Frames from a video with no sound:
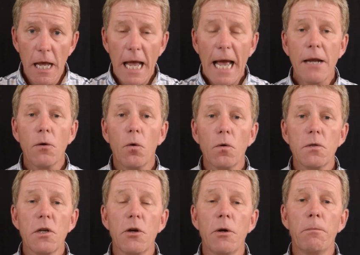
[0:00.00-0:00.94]
and
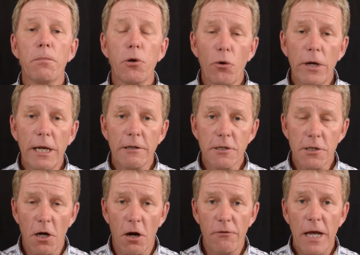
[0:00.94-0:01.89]
also employing
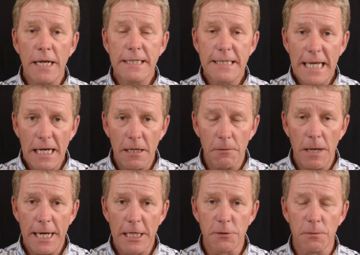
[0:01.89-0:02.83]
staff and talent
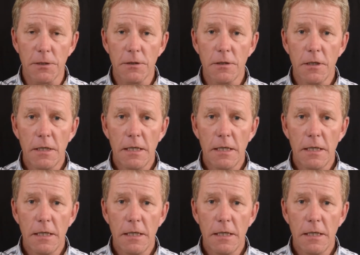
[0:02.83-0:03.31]
management.